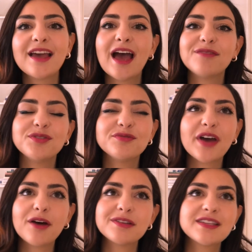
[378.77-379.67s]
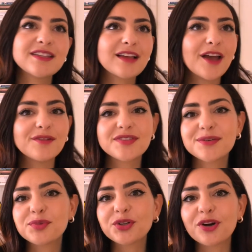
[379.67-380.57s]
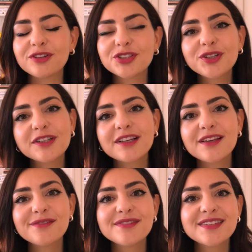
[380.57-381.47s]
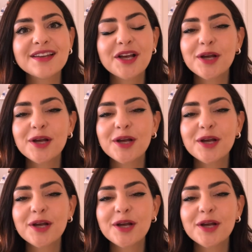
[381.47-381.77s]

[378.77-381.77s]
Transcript: Have you found kind of similar alternatives?